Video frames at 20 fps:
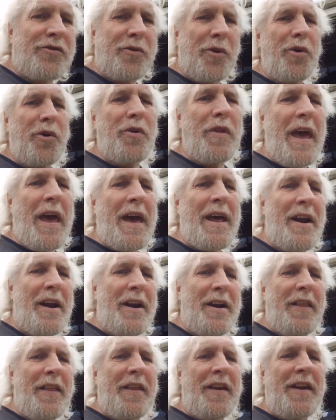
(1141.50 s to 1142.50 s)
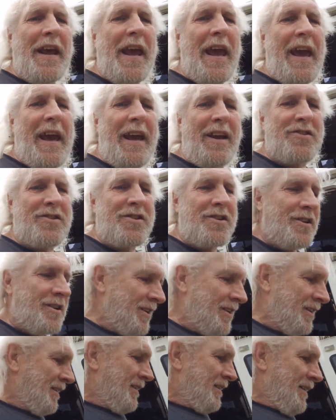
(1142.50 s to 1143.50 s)
screw that onto the dash
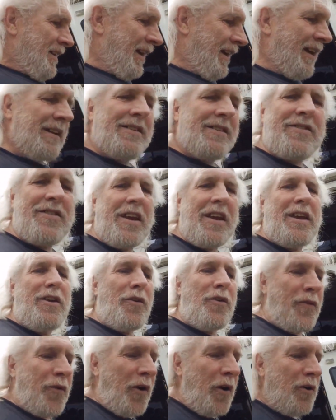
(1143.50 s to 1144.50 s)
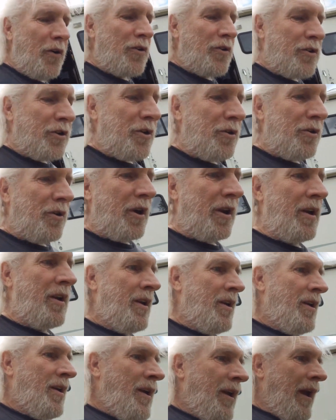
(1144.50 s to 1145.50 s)
and stick your phone to it,
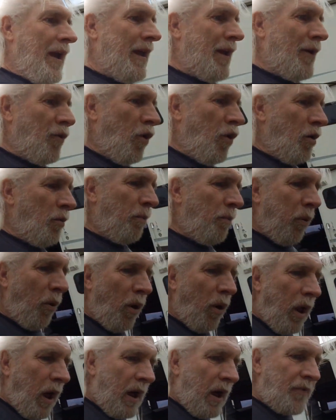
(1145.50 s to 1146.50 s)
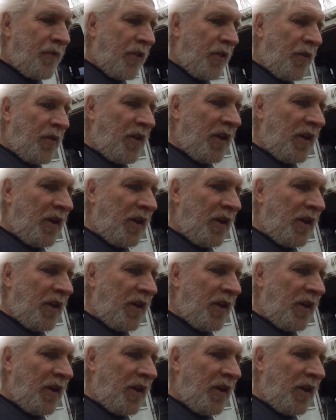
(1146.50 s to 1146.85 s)
and it won't pull off the